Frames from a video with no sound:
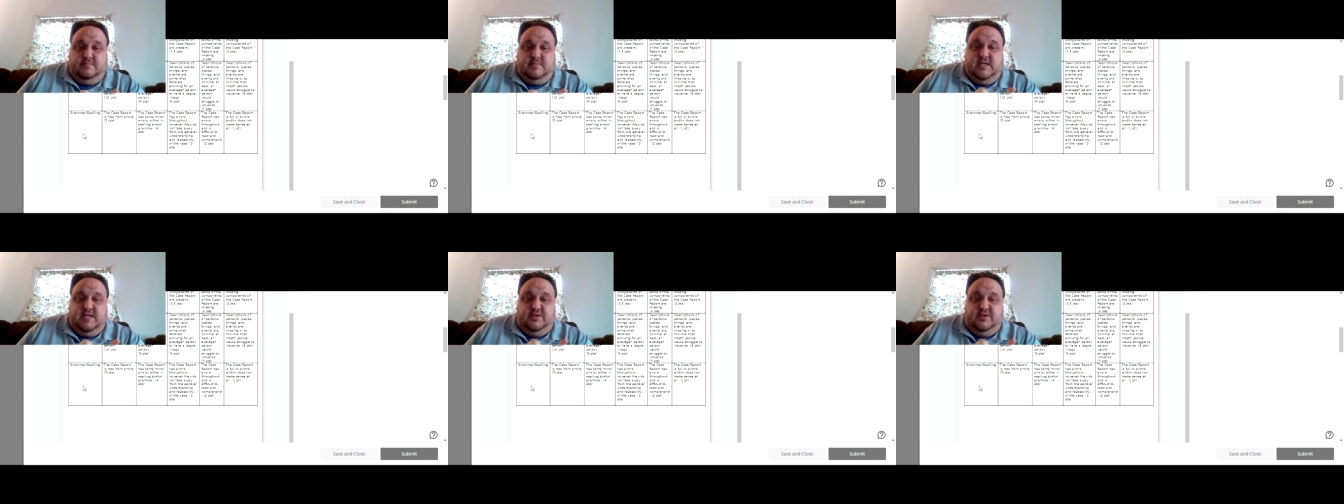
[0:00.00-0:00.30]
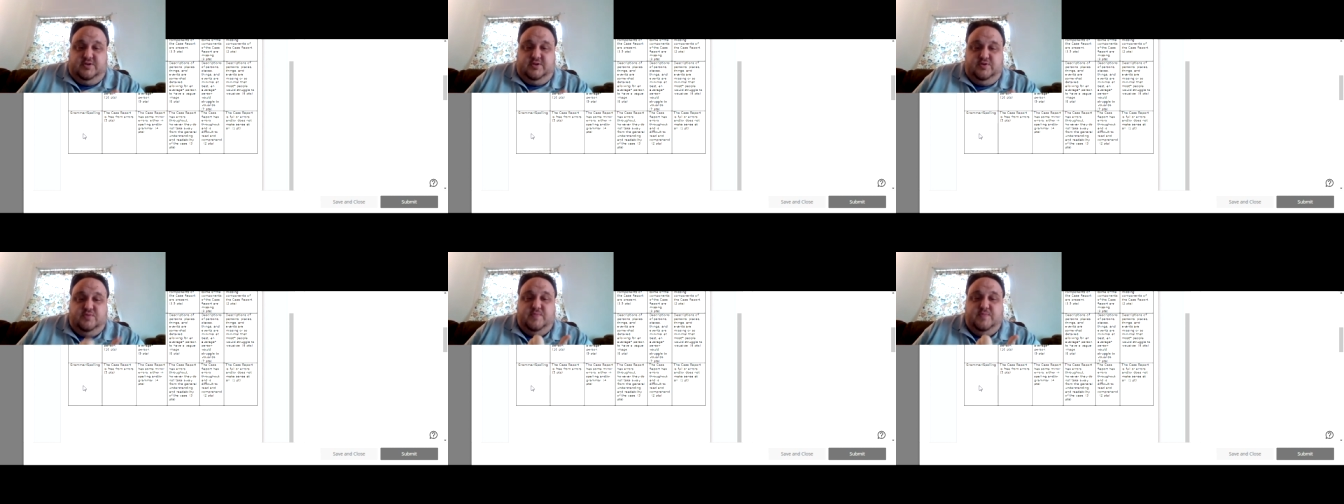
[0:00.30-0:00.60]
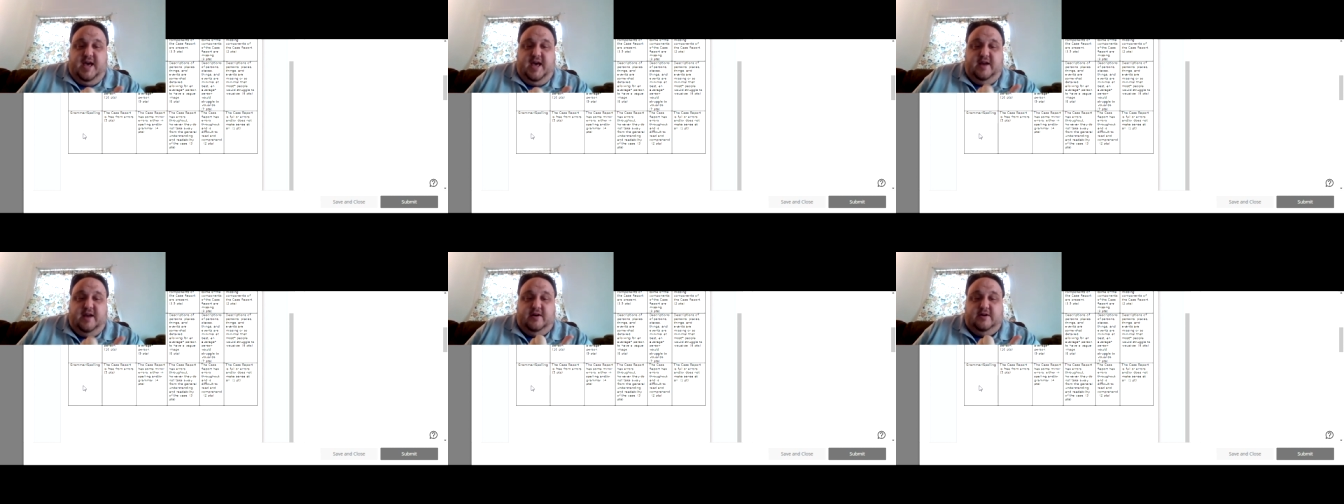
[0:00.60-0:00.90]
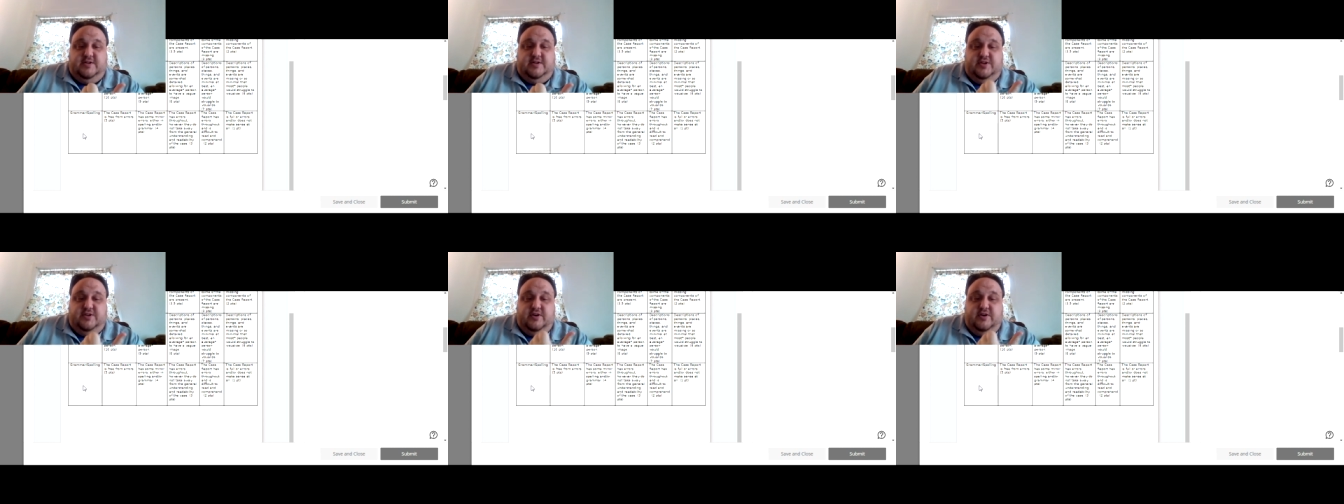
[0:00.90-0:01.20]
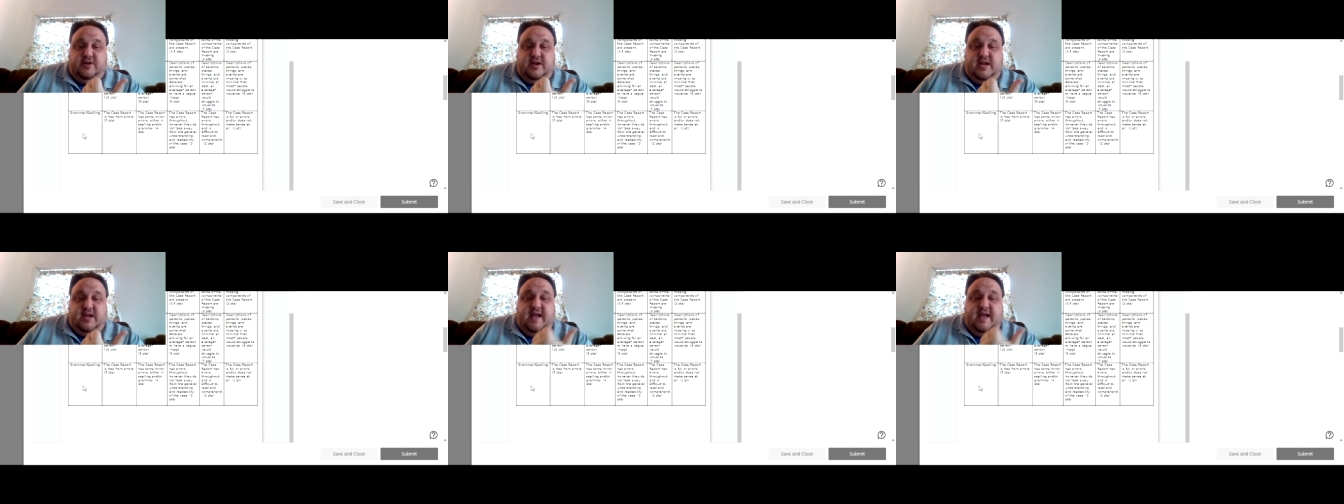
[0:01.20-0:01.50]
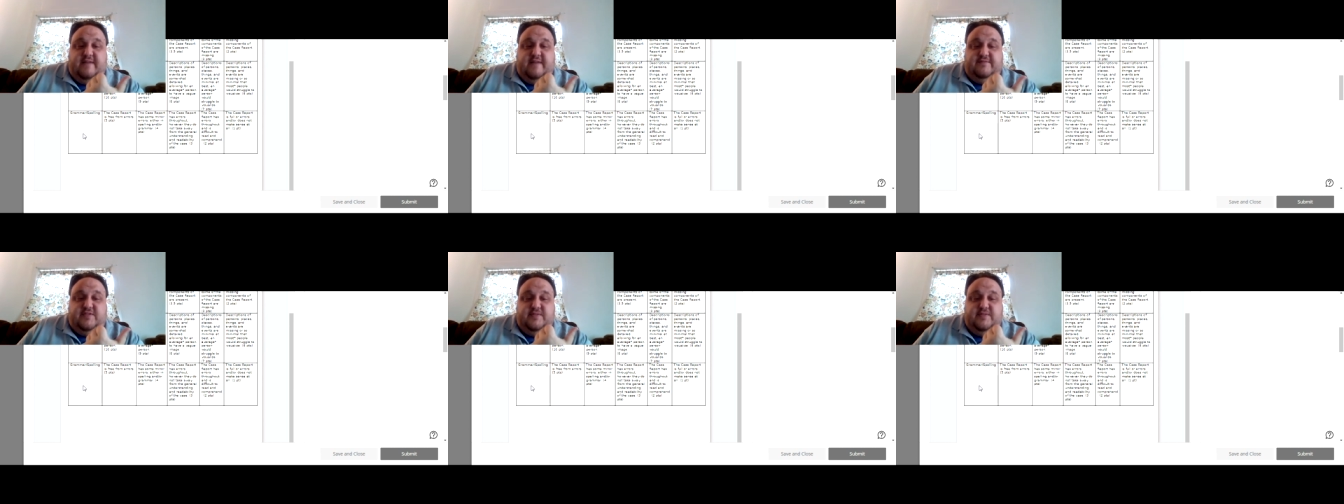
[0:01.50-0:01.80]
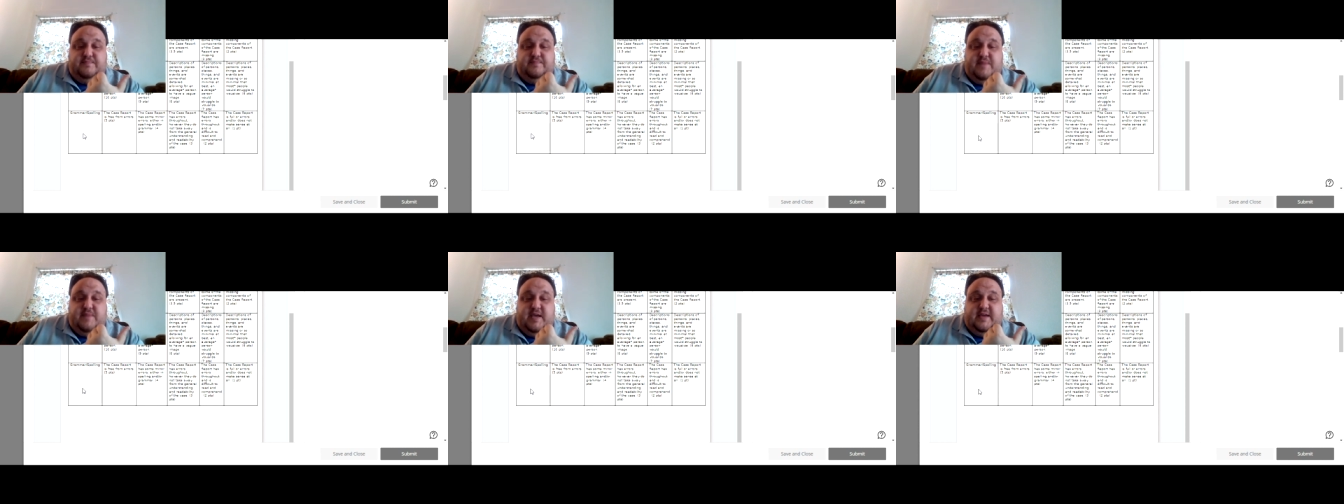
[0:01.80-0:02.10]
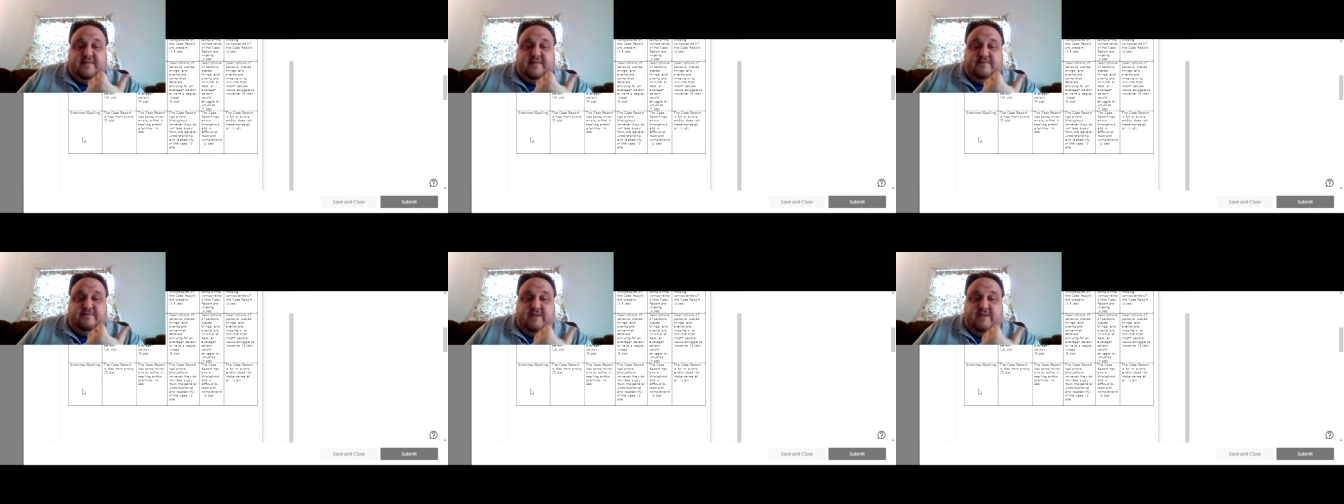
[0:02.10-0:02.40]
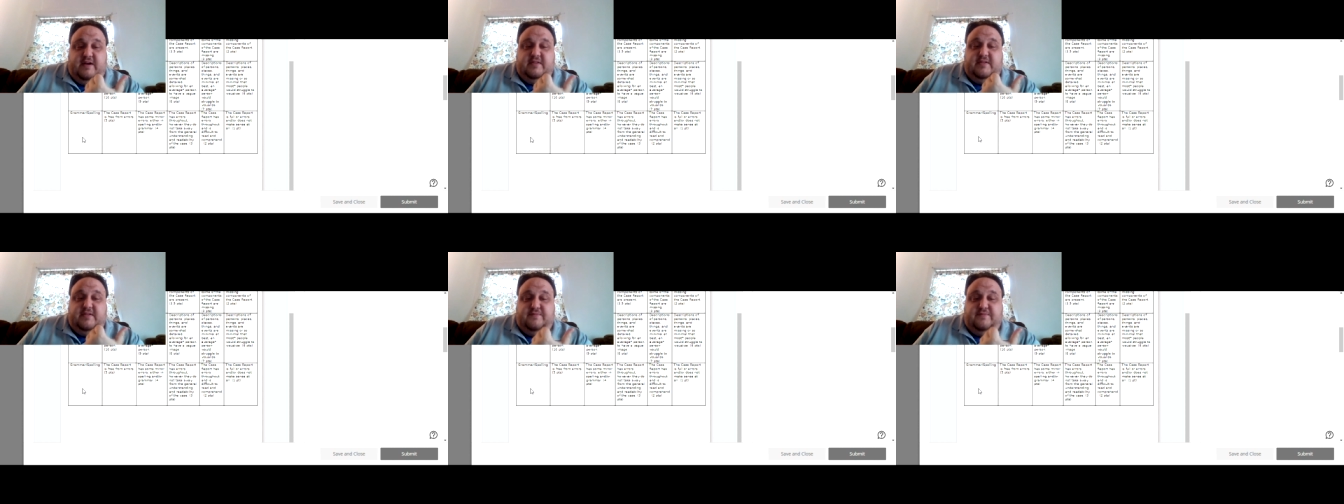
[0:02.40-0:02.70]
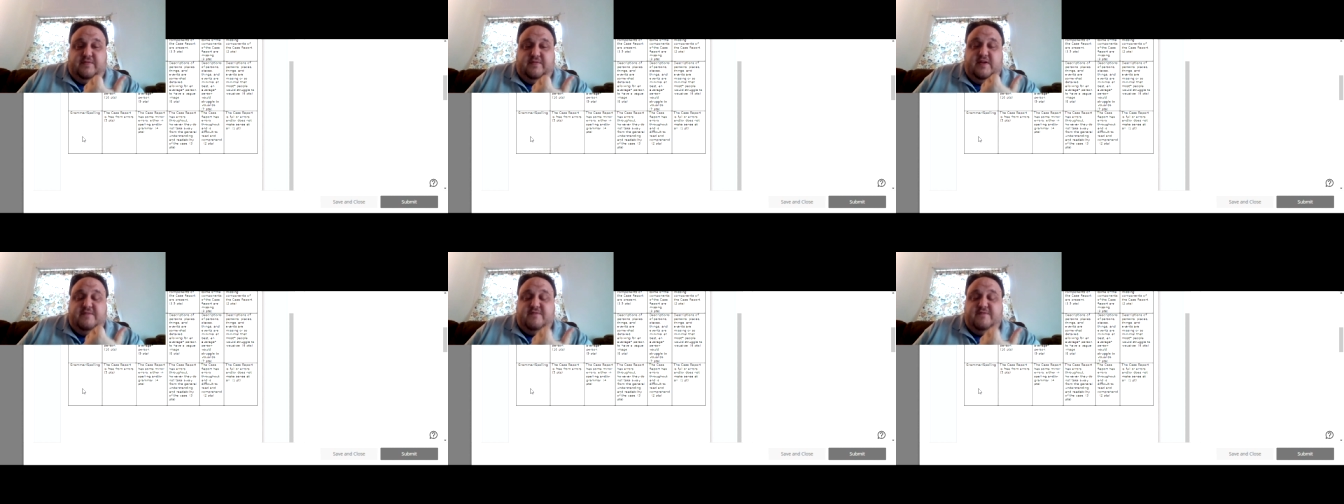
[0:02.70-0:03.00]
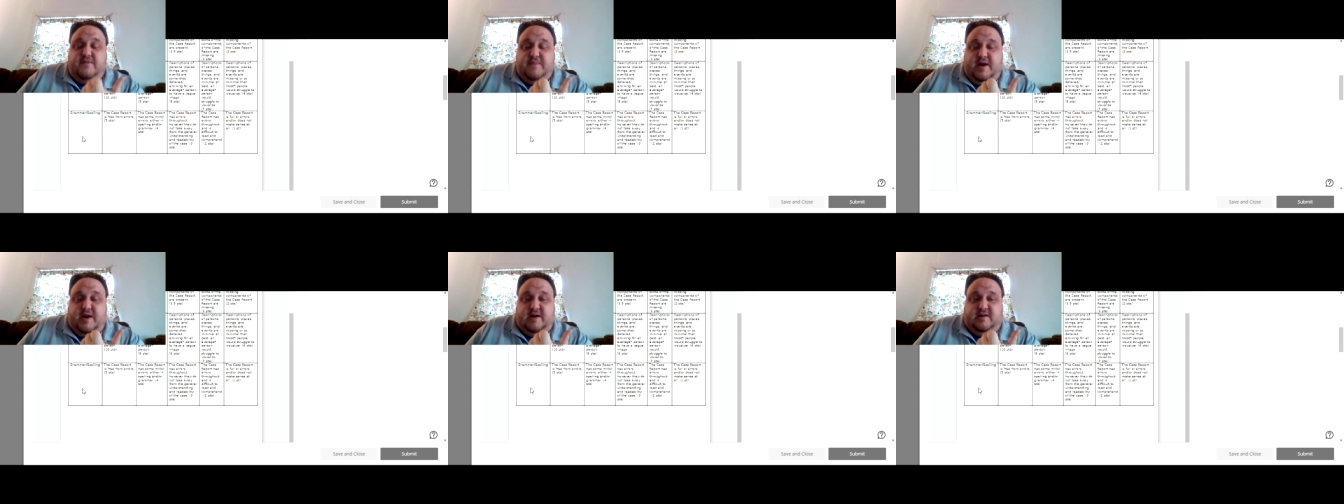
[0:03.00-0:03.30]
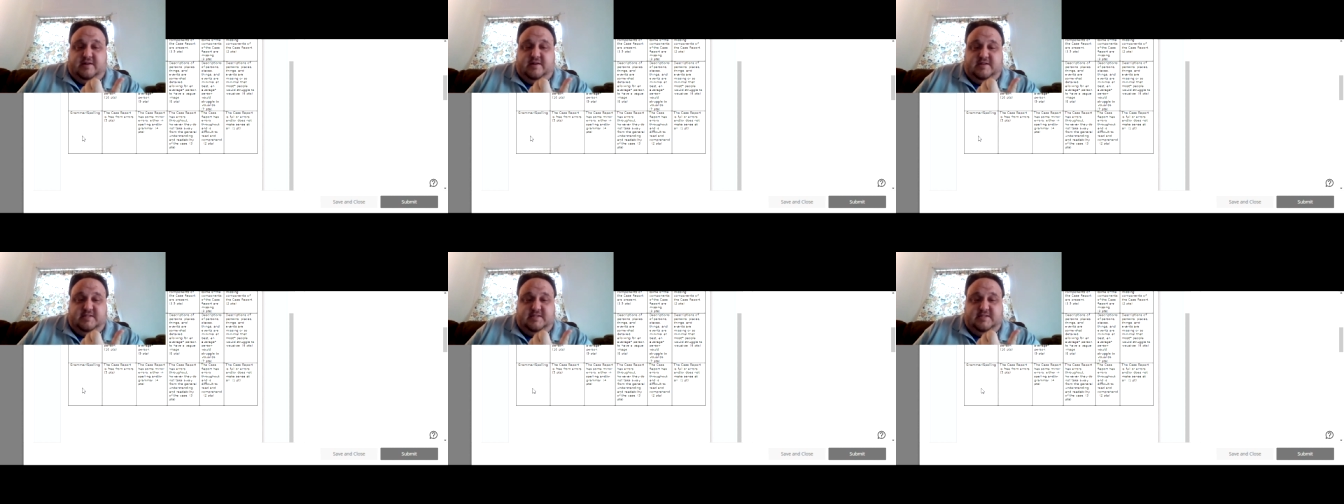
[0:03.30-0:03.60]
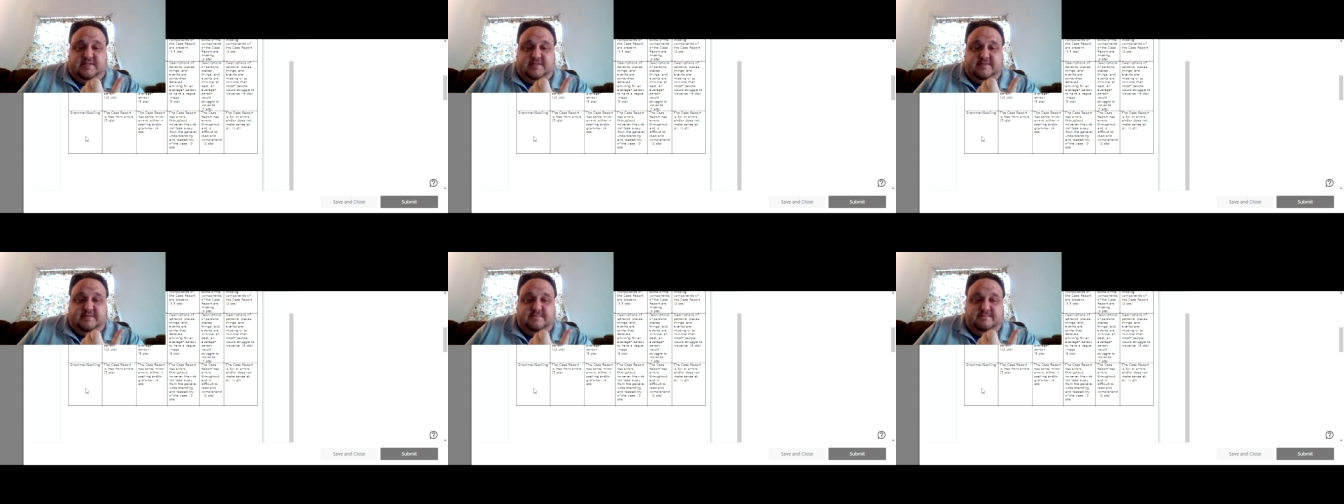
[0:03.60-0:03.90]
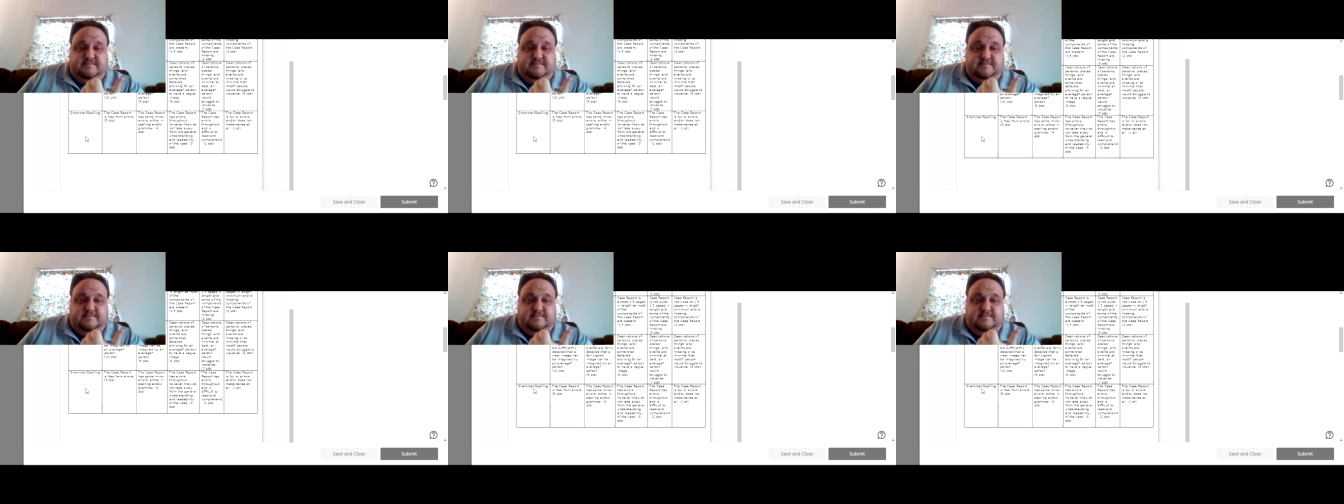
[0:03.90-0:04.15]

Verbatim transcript: They do matter, so you're going to have to make it fairly free from errors.